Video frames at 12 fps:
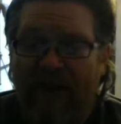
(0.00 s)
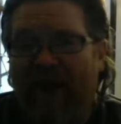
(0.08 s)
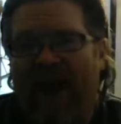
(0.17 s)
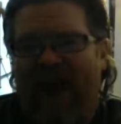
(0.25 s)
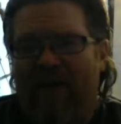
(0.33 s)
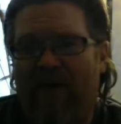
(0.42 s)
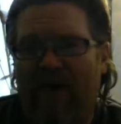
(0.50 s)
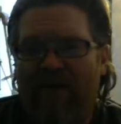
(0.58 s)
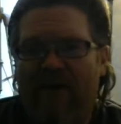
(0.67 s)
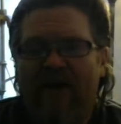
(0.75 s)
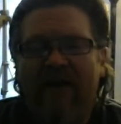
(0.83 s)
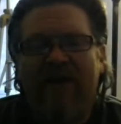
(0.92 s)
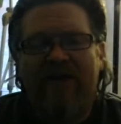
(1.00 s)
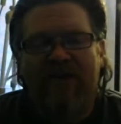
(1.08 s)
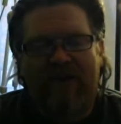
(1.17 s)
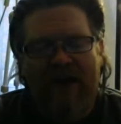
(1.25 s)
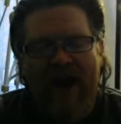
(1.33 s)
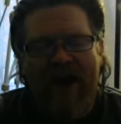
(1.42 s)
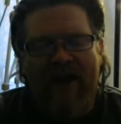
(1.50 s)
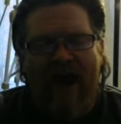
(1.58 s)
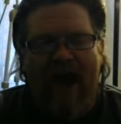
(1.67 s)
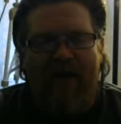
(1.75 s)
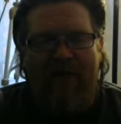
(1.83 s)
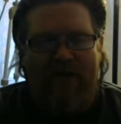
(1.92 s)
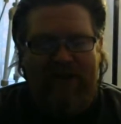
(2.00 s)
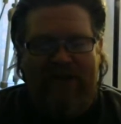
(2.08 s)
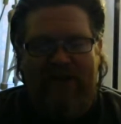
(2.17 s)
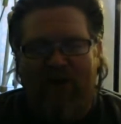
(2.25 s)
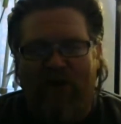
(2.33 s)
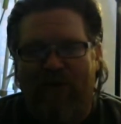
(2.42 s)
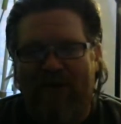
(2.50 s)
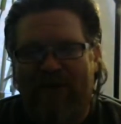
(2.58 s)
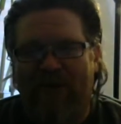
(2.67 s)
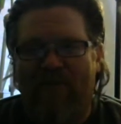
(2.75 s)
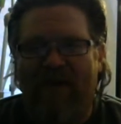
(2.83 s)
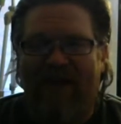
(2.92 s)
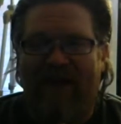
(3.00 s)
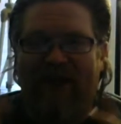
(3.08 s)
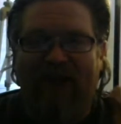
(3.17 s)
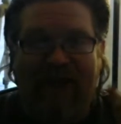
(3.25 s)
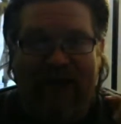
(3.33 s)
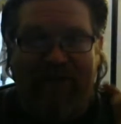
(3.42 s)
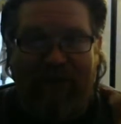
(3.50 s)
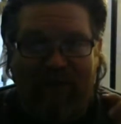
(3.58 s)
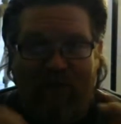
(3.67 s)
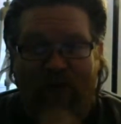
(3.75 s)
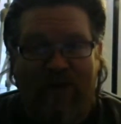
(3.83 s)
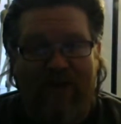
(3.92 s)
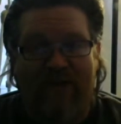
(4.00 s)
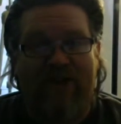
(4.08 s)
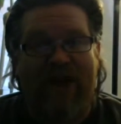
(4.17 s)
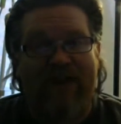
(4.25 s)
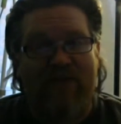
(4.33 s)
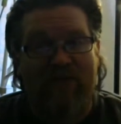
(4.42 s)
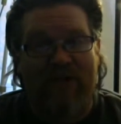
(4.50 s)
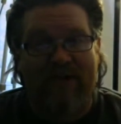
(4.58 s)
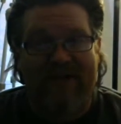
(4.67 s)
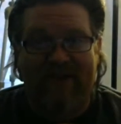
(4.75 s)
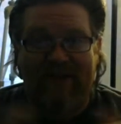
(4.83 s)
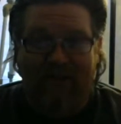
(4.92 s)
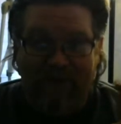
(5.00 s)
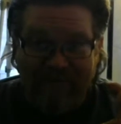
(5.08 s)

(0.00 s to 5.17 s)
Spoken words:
they came up. So it's kind of obvious, that somebody in Cleveland, where Jason Willis,